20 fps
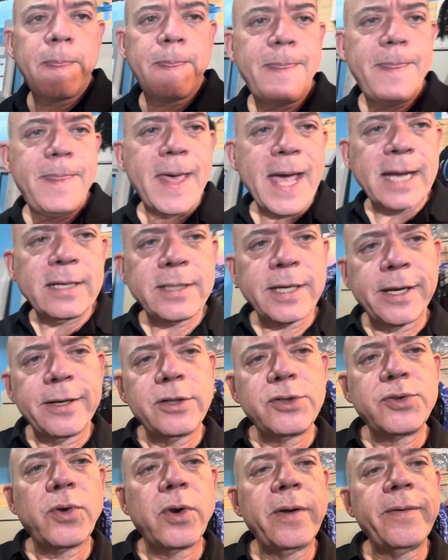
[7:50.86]
That
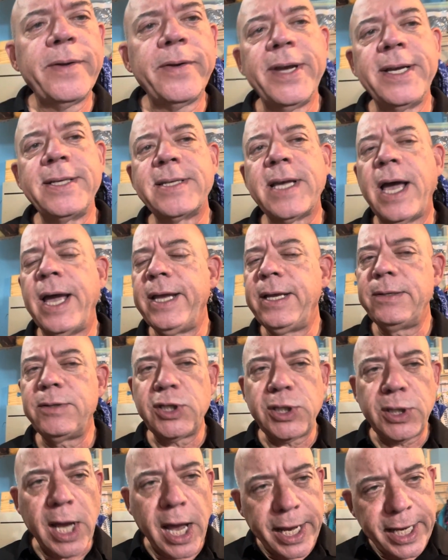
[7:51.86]
entire drawer of earrings, I
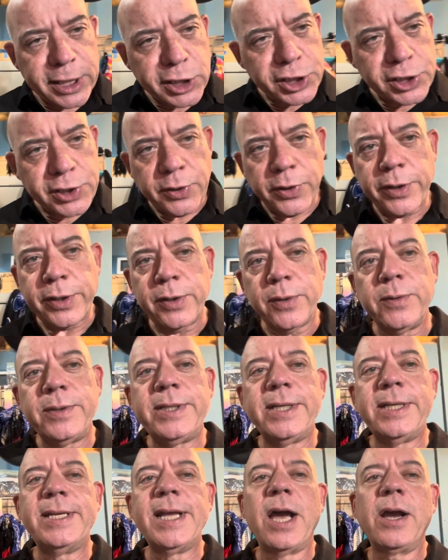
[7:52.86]
assure you,
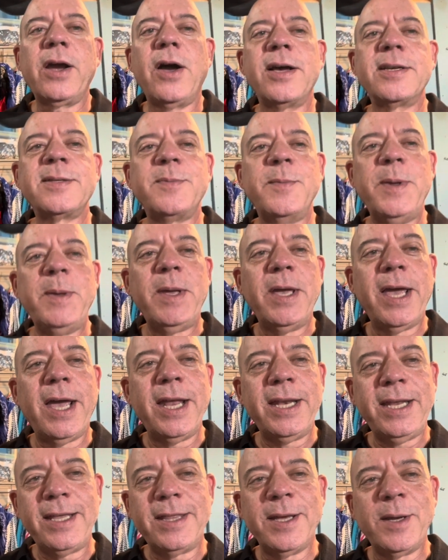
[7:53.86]
did not cost me
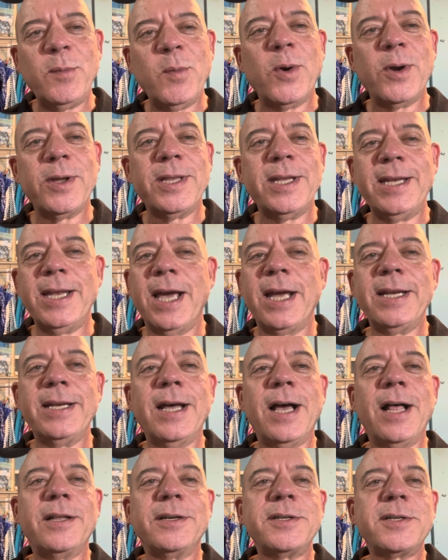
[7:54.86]
anything more than
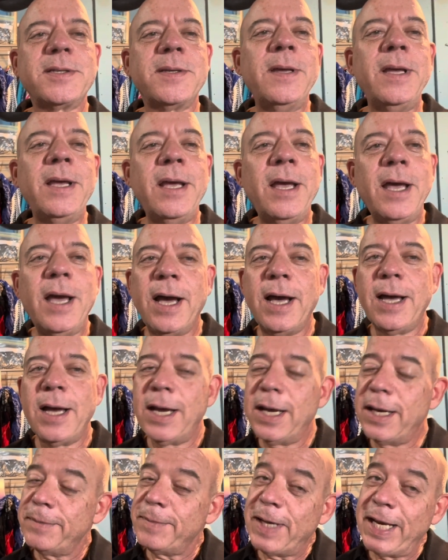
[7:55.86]
$9.
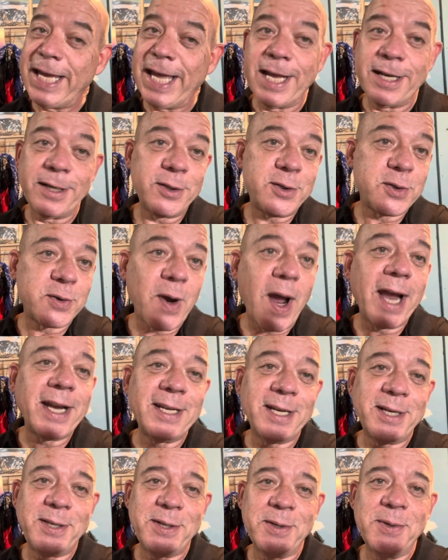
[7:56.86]
Again,
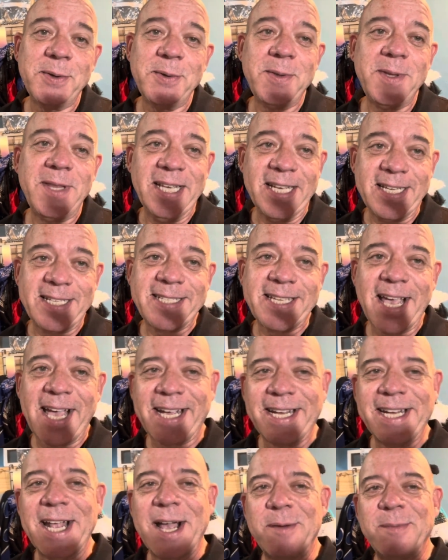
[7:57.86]
trying to do this
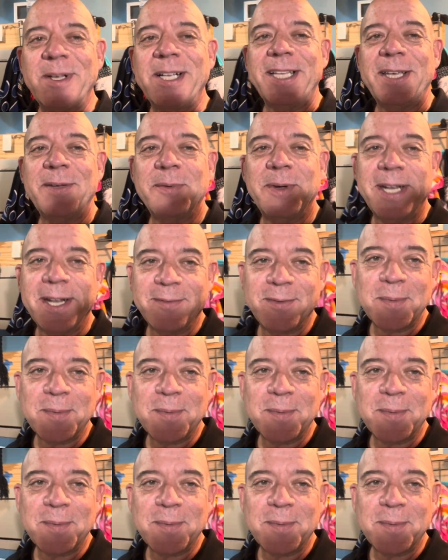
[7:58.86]
economically whenever